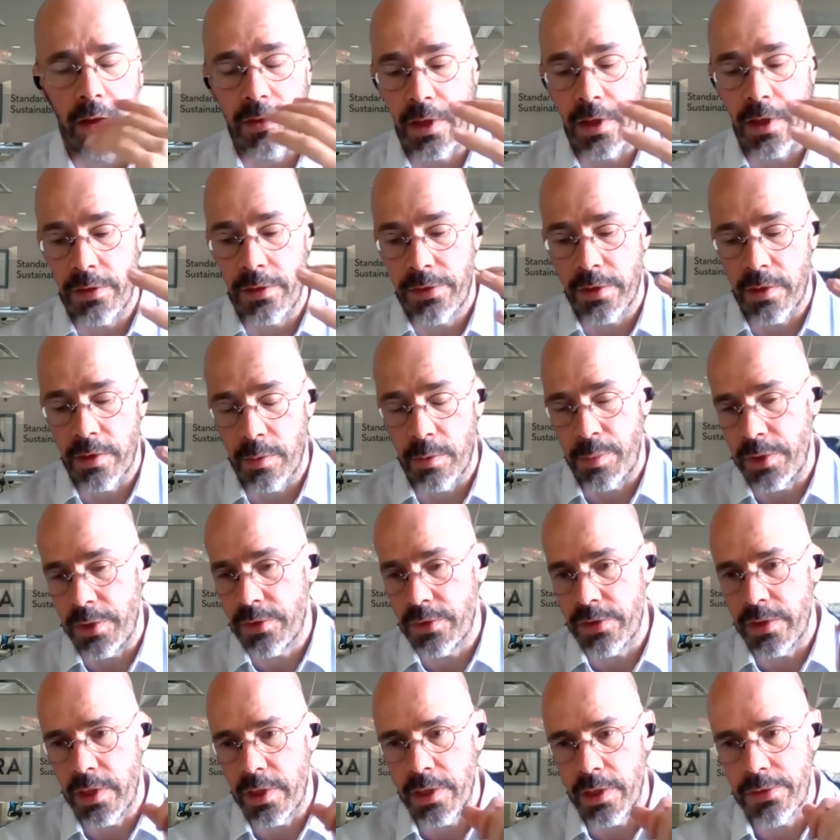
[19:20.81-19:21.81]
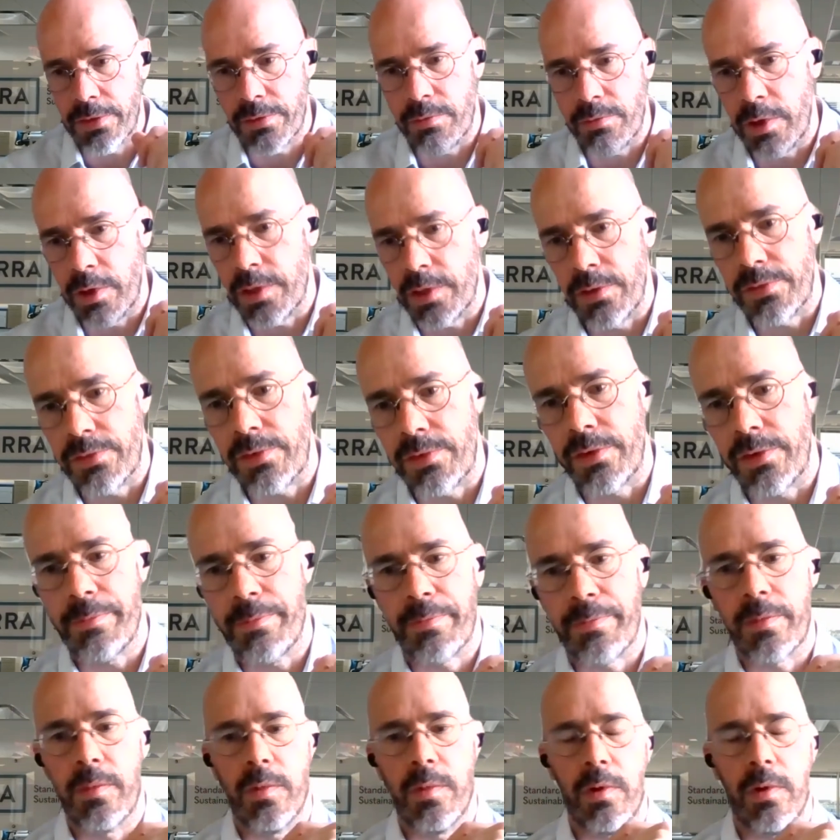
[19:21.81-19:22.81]
least in the BCS registry,
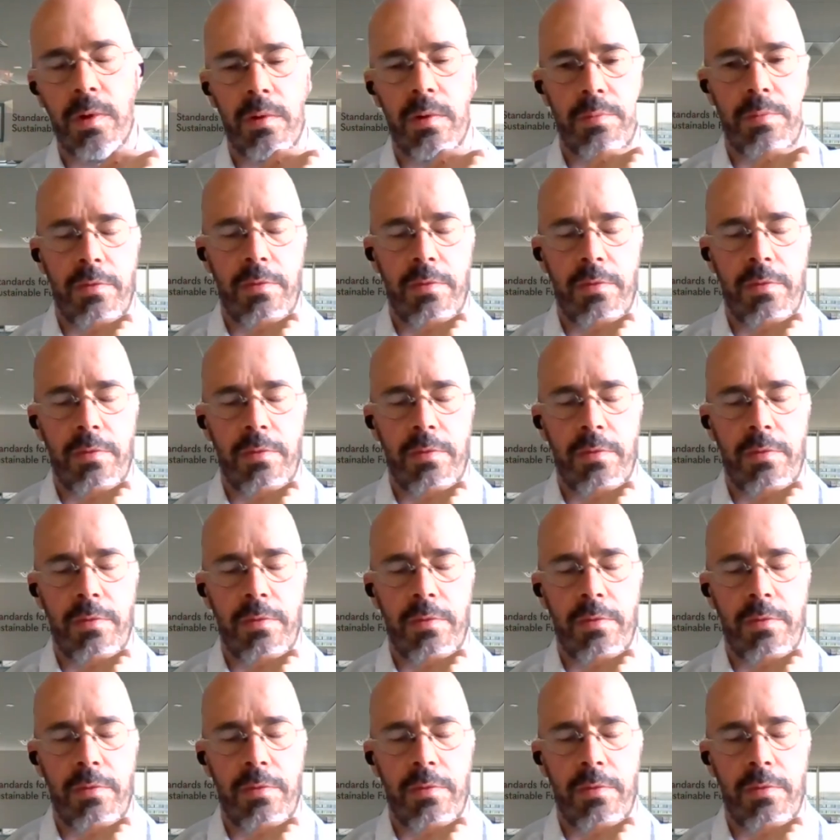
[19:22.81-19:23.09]
no?